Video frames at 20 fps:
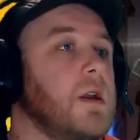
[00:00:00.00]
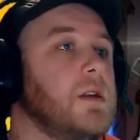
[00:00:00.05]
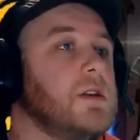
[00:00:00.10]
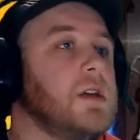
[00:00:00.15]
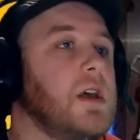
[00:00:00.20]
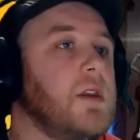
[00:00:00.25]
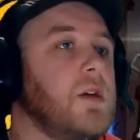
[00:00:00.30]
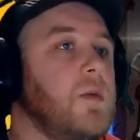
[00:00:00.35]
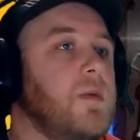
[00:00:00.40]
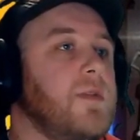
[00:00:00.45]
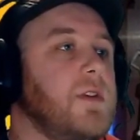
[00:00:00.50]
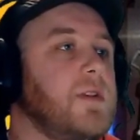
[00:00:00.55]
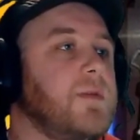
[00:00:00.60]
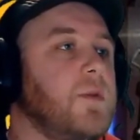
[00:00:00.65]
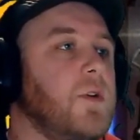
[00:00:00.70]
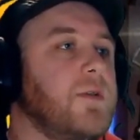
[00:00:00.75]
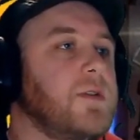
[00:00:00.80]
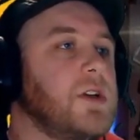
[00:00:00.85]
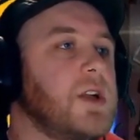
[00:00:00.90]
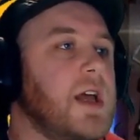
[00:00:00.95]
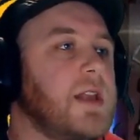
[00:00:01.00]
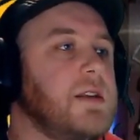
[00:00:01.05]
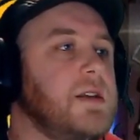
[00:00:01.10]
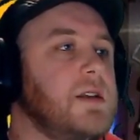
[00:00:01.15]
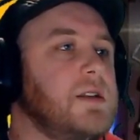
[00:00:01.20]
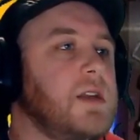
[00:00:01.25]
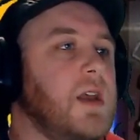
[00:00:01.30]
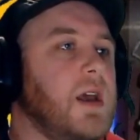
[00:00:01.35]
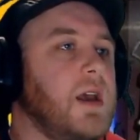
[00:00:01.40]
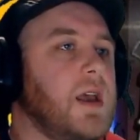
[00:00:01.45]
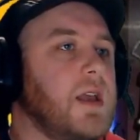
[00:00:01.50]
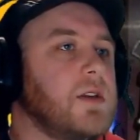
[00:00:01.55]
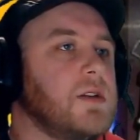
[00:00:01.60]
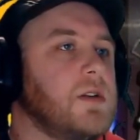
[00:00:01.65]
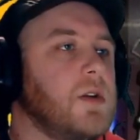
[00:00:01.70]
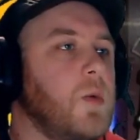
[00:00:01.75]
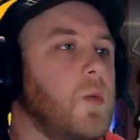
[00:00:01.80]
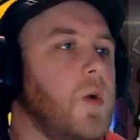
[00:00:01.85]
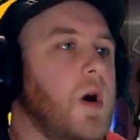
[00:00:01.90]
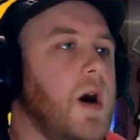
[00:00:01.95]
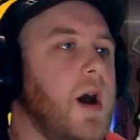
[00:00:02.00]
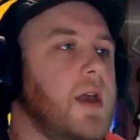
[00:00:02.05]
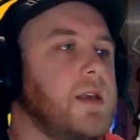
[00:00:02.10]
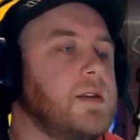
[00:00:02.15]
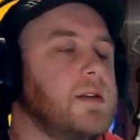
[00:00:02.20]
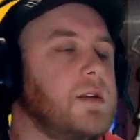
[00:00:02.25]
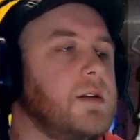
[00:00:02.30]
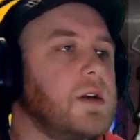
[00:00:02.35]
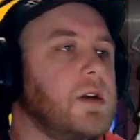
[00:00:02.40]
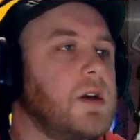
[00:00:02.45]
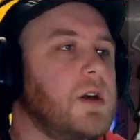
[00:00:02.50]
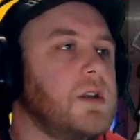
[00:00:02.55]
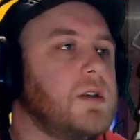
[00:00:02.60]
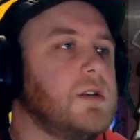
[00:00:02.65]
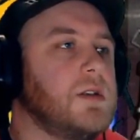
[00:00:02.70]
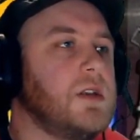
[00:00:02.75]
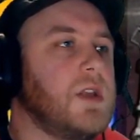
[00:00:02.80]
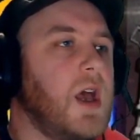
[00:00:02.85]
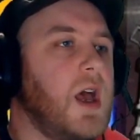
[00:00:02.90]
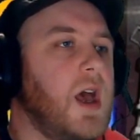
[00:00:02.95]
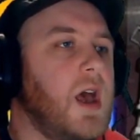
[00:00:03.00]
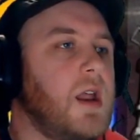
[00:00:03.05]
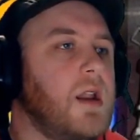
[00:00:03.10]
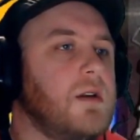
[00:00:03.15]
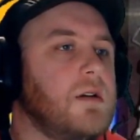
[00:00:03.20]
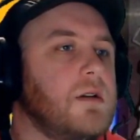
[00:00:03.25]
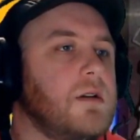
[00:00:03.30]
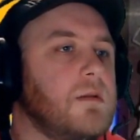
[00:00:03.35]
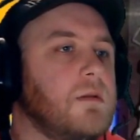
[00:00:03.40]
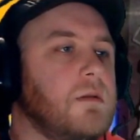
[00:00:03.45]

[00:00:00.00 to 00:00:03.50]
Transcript: Together with these 4 vigilantes against the Y Syndicate stand...